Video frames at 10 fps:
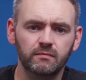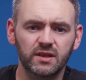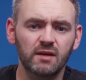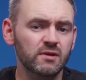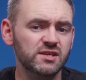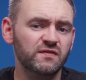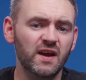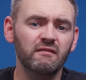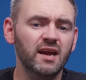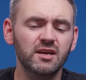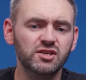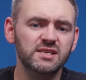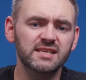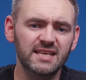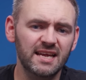there is
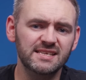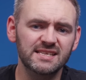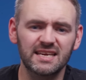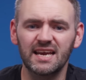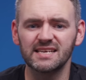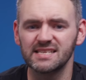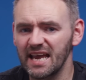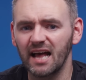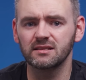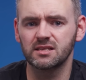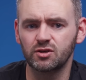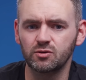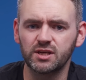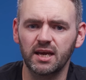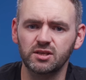variations in density as the
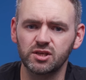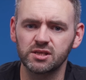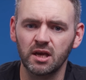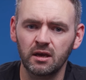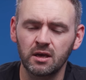altitude changes.